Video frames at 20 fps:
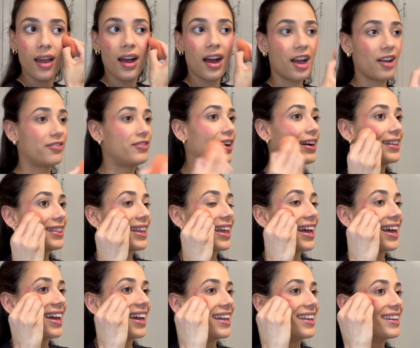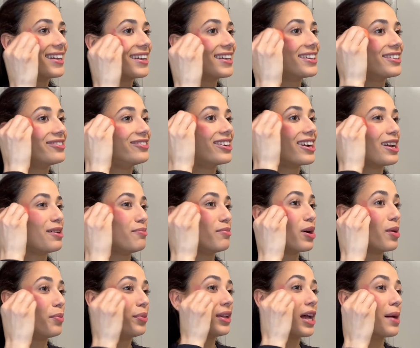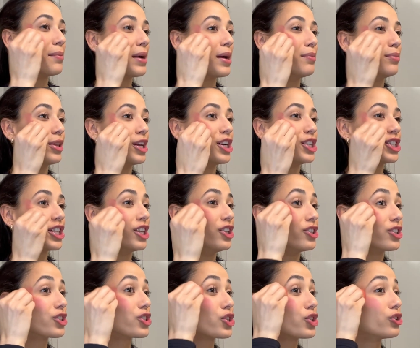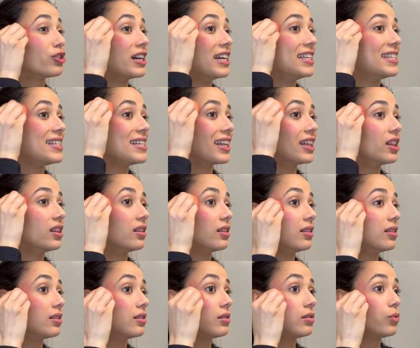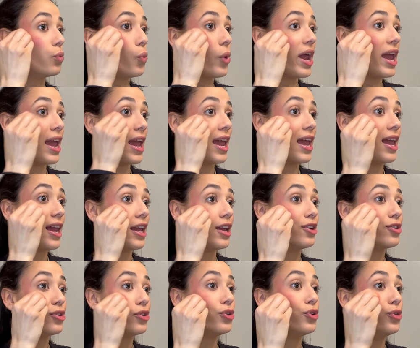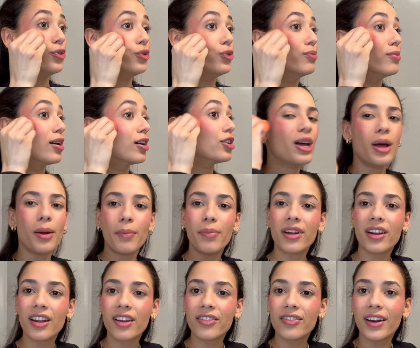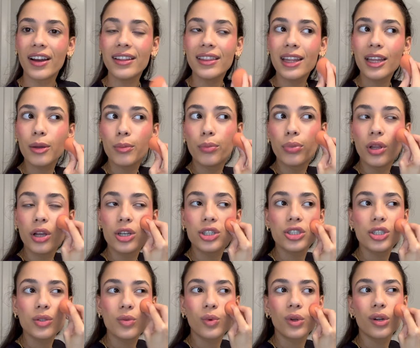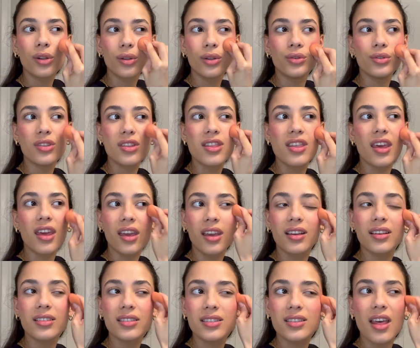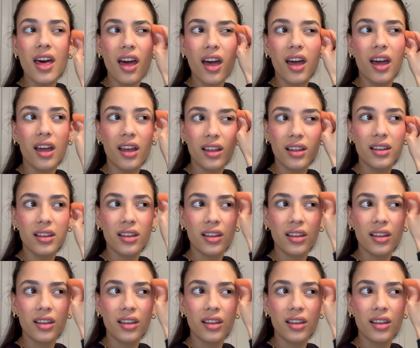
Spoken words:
I find that when I apply my blush, it looks crazy and way too much, but I find that blush is one of those things that